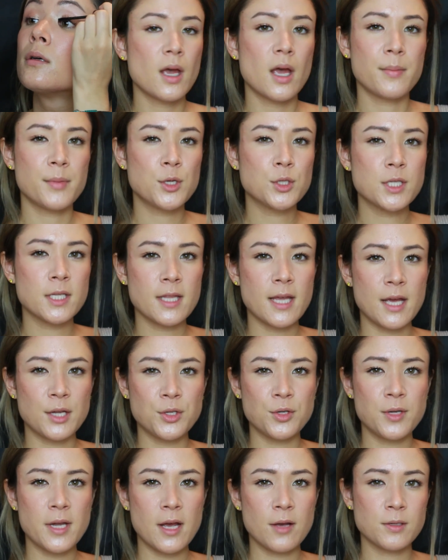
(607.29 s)
I'm using the
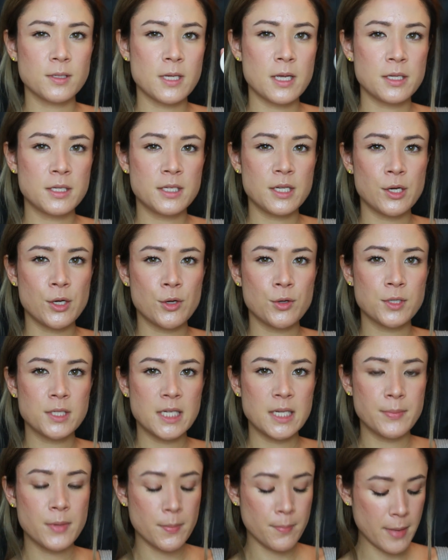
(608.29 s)
Etude House Zero
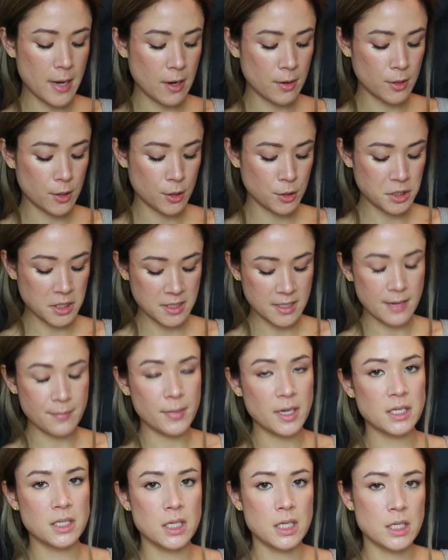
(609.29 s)
Sebum Powder to set
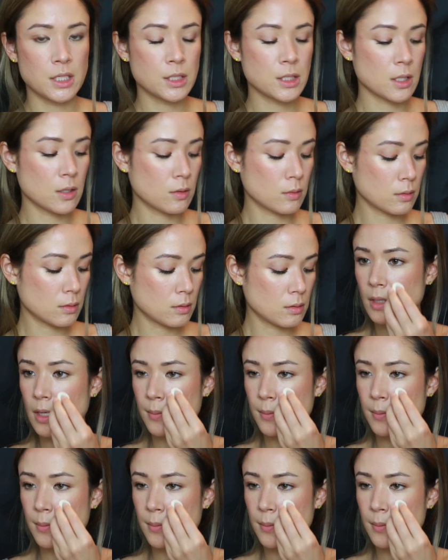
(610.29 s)
my T-zone.